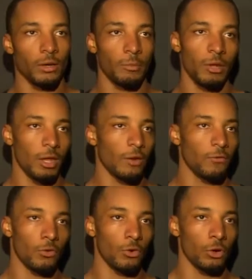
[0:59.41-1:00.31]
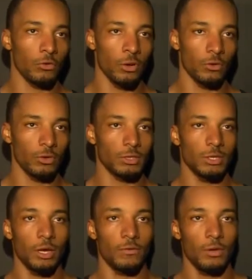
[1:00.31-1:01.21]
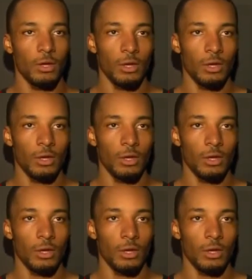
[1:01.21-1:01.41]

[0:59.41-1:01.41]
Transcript: um, but a lot of full court three on three stuff